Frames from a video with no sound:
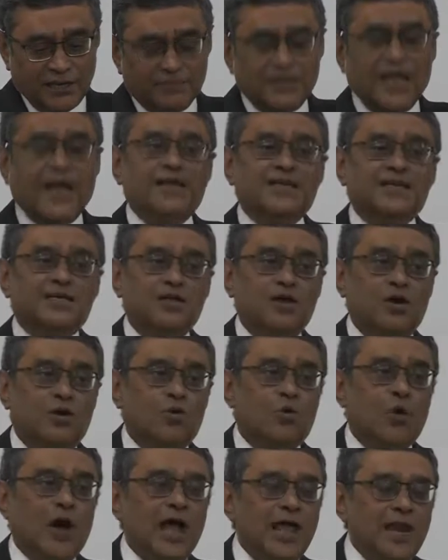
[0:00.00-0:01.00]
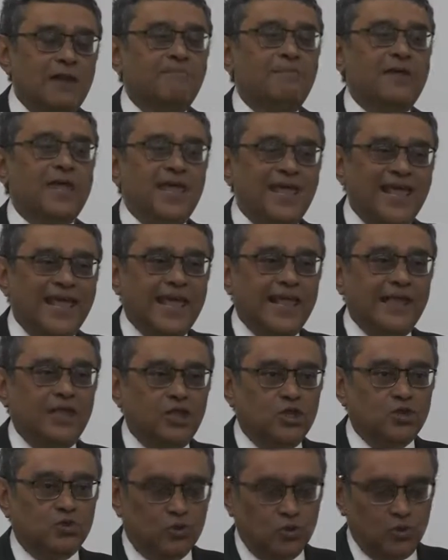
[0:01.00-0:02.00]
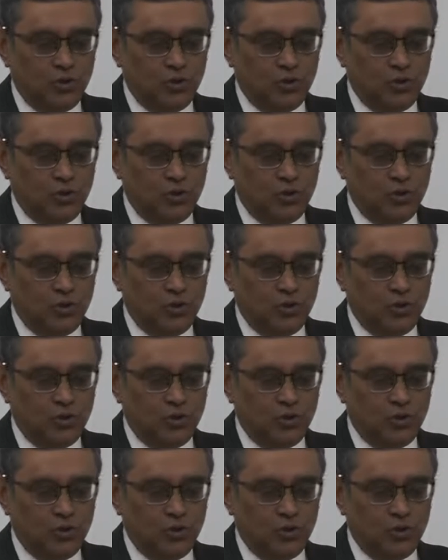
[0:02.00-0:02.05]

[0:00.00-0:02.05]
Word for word: that, while being Hindu,